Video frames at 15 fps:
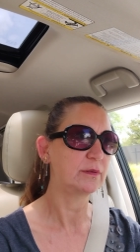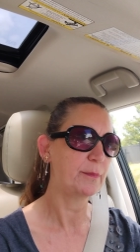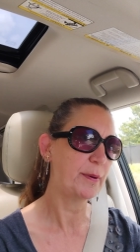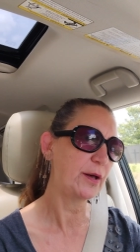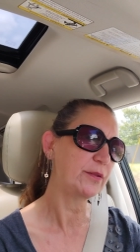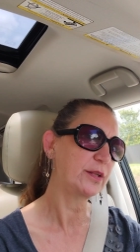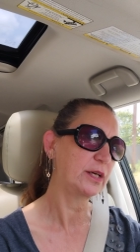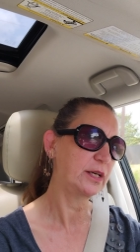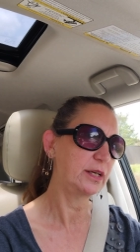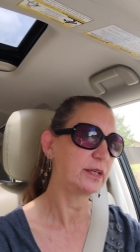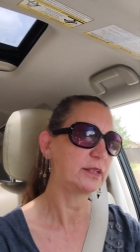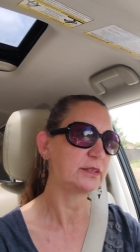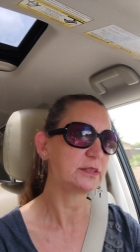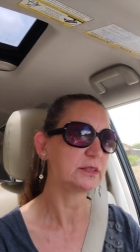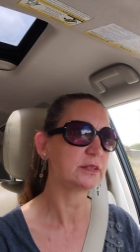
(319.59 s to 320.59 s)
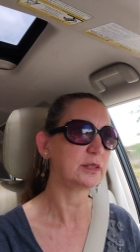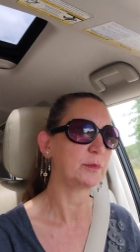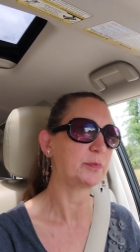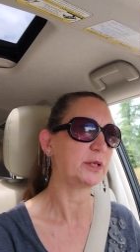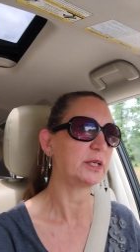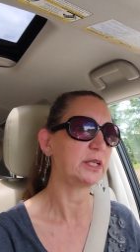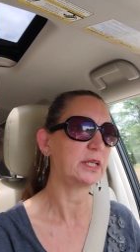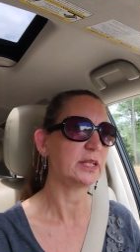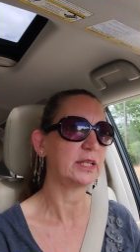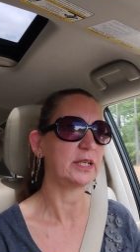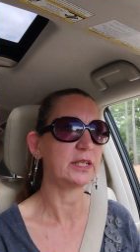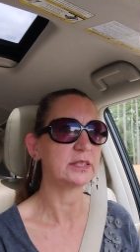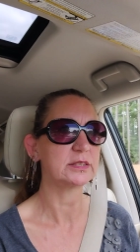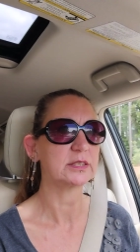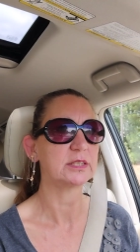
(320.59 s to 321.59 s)
about the kids, the burning
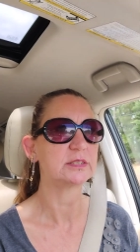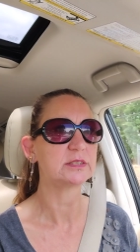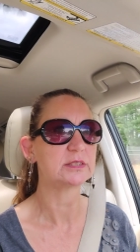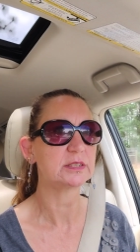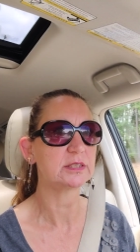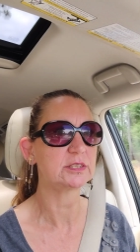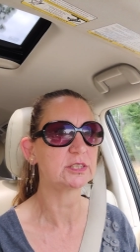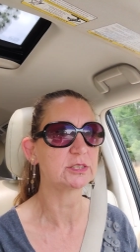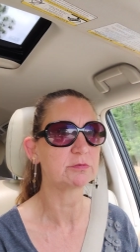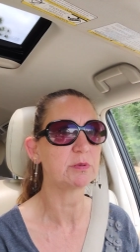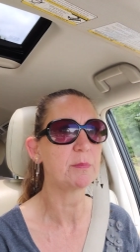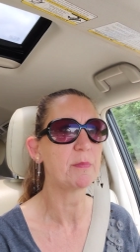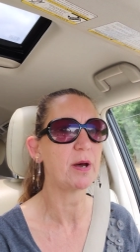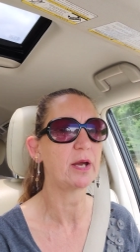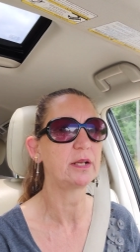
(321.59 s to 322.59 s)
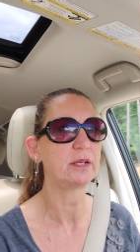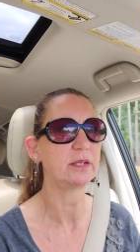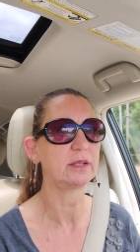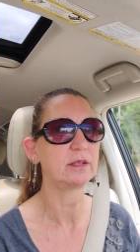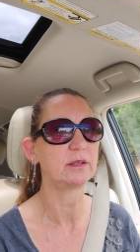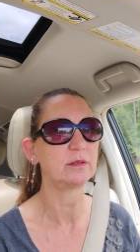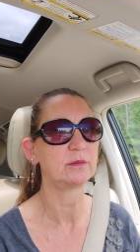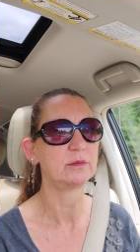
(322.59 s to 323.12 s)
things, because it just reminded